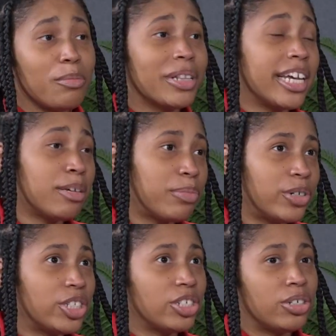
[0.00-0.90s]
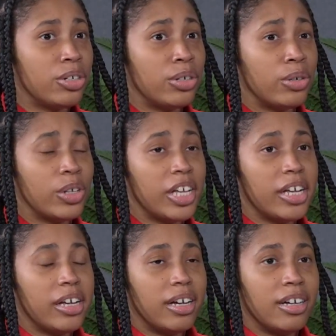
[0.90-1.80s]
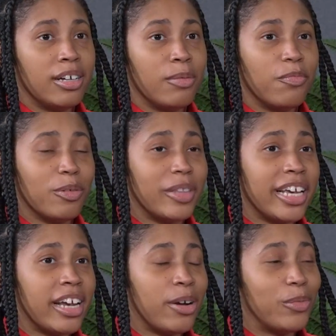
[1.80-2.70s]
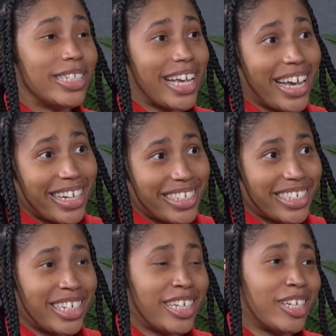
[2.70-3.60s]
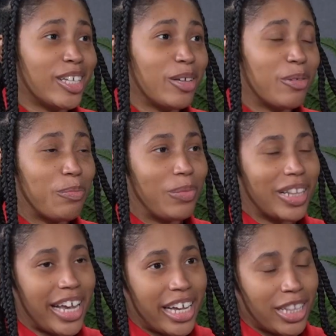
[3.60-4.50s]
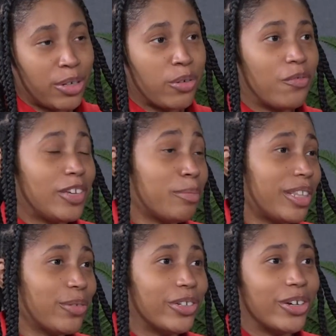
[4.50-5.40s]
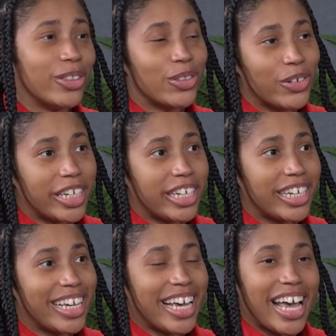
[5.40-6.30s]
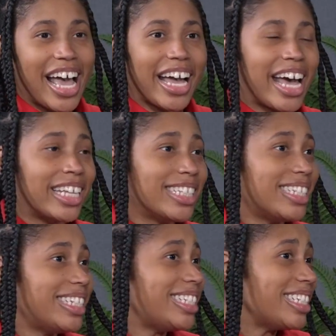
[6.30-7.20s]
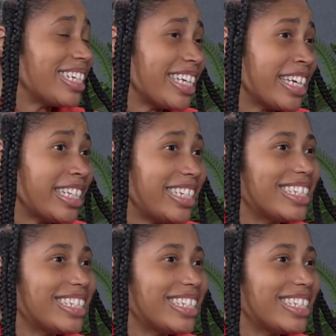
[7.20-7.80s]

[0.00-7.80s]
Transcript: played in Portugal. Um, from there, went to Asia, played a little FIBA three on three. I got into teaching was that, English. Was that,